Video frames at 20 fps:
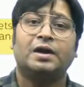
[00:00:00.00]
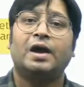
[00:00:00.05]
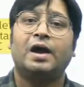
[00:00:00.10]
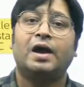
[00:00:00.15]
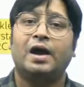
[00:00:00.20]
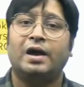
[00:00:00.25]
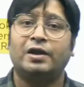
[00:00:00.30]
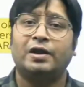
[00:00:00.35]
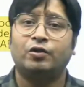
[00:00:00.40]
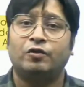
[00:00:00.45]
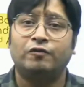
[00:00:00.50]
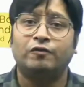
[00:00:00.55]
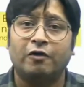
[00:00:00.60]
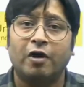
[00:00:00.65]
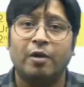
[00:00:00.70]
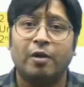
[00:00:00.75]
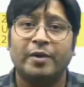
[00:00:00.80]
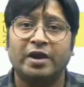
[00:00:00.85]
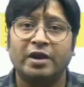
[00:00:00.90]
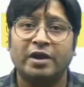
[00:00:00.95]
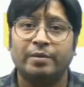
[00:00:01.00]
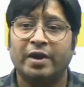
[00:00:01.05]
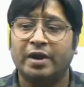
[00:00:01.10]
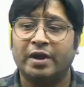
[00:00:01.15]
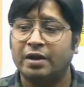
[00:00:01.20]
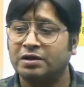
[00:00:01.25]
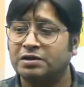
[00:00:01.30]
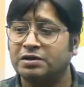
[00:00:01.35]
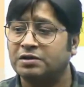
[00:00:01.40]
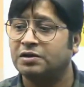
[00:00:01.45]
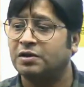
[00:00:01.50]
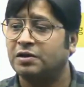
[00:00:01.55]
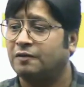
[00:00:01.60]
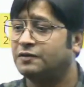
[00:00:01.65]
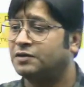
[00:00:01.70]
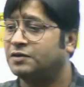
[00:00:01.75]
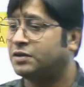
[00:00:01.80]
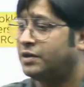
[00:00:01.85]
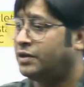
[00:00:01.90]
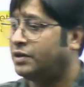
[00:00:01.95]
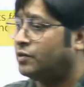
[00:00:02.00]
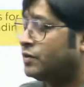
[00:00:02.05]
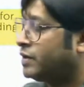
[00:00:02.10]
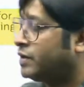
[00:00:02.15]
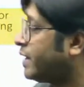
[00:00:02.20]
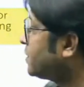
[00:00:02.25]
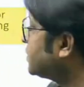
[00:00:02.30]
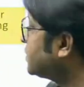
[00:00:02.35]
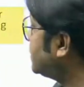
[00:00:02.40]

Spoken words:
and you inform and email us, obviously you will get,